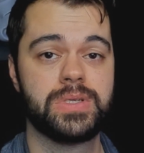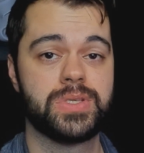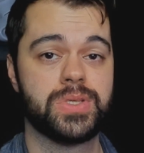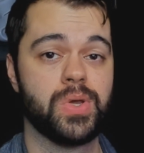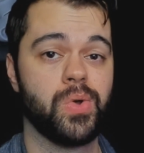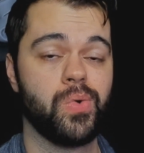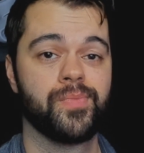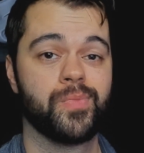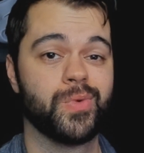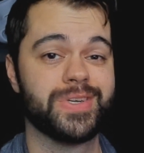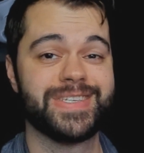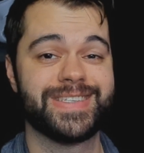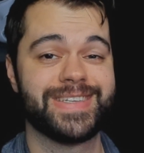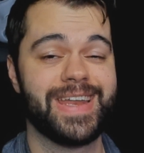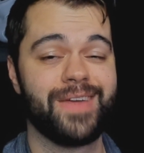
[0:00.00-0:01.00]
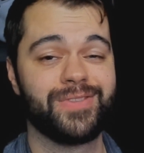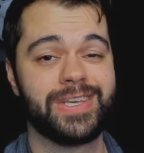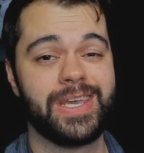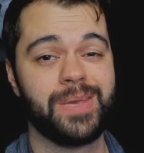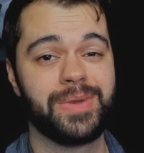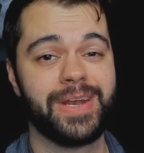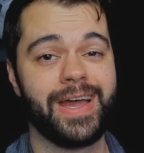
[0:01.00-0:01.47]
so we're just gonna have
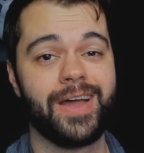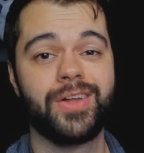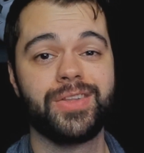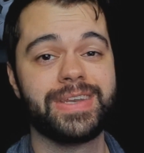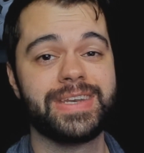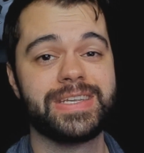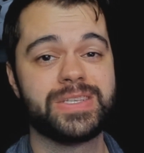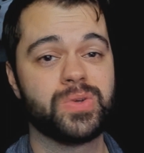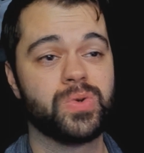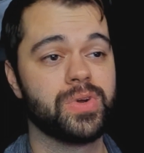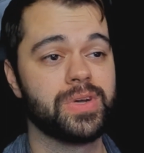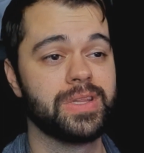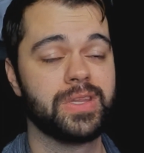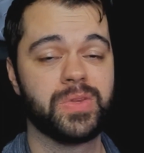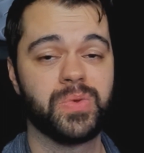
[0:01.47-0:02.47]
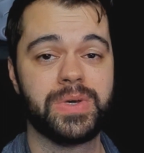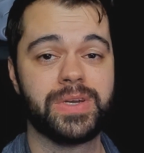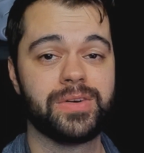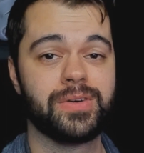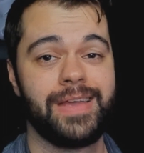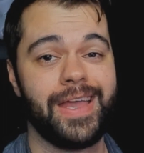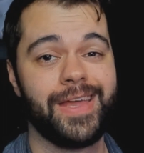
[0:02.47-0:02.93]
to keep an eye on the Discord and the
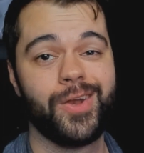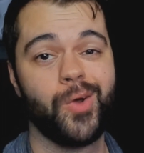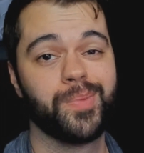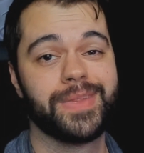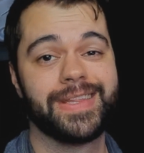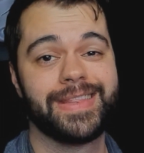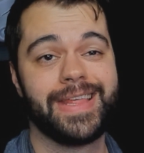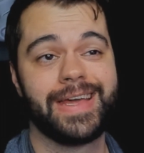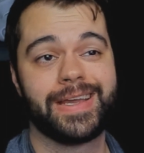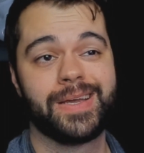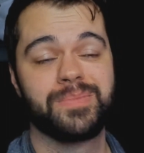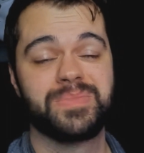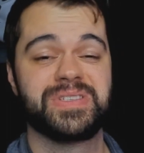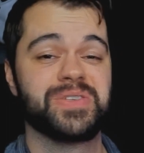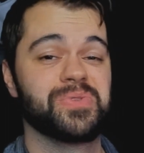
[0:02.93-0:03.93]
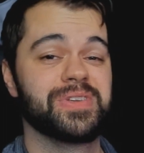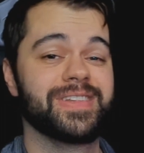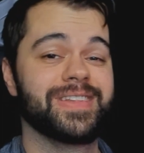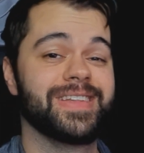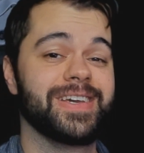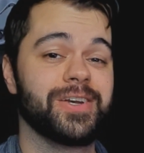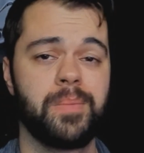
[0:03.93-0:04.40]
Twitter and hope that that comes sooner
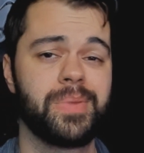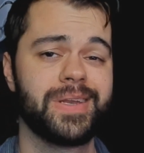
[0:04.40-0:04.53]
than later.